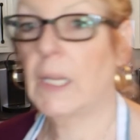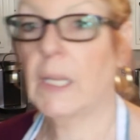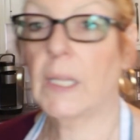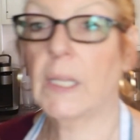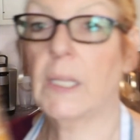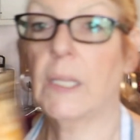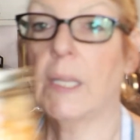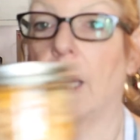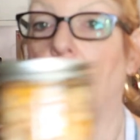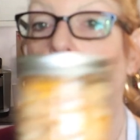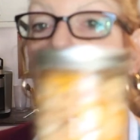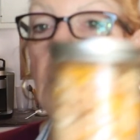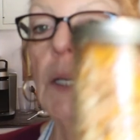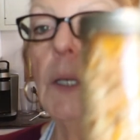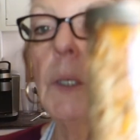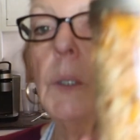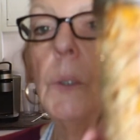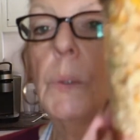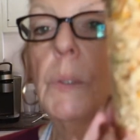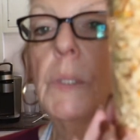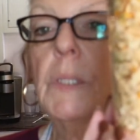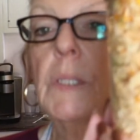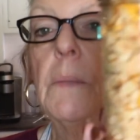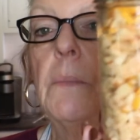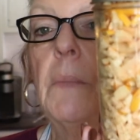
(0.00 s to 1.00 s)

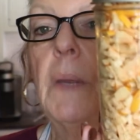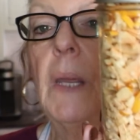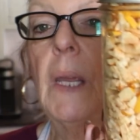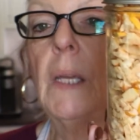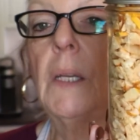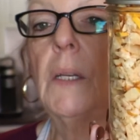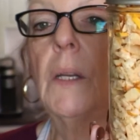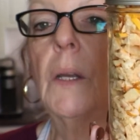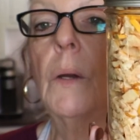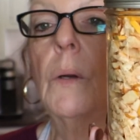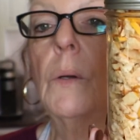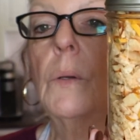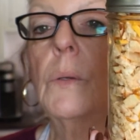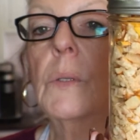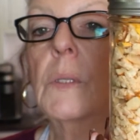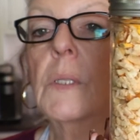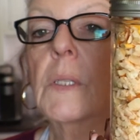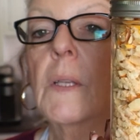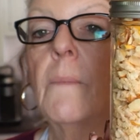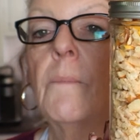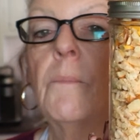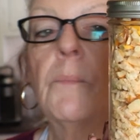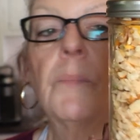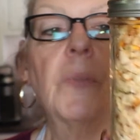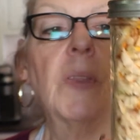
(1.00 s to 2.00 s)
yellow
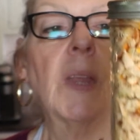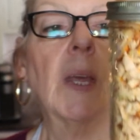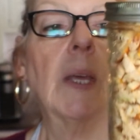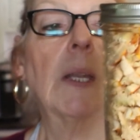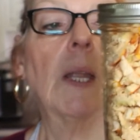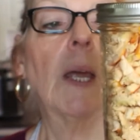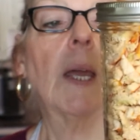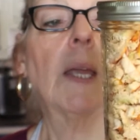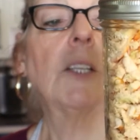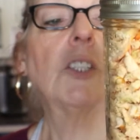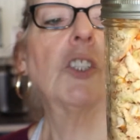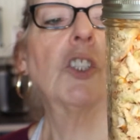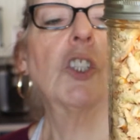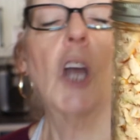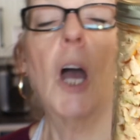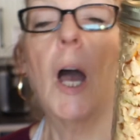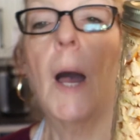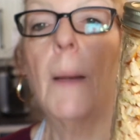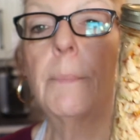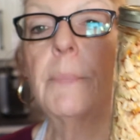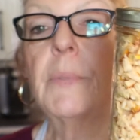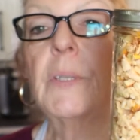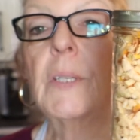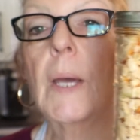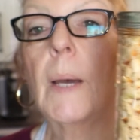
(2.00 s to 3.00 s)
tomatoes that I
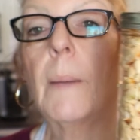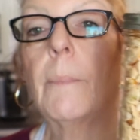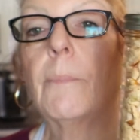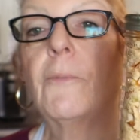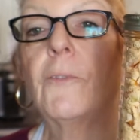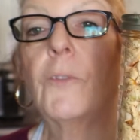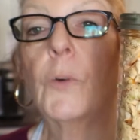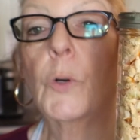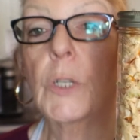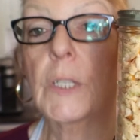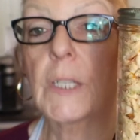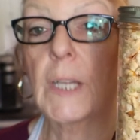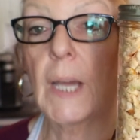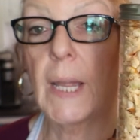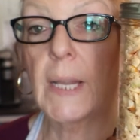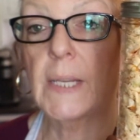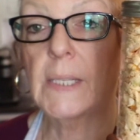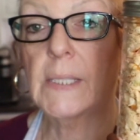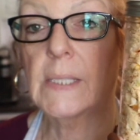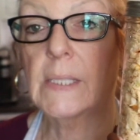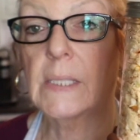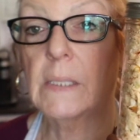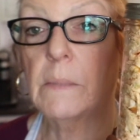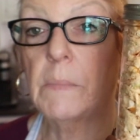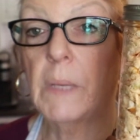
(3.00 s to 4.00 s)
chopped up for
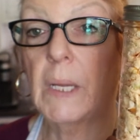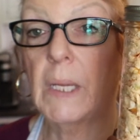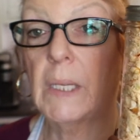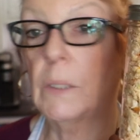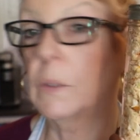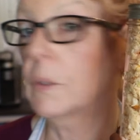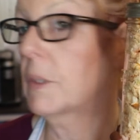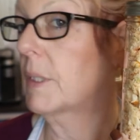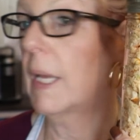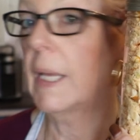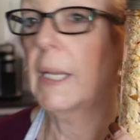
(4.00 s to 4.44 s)
diced tomatoes,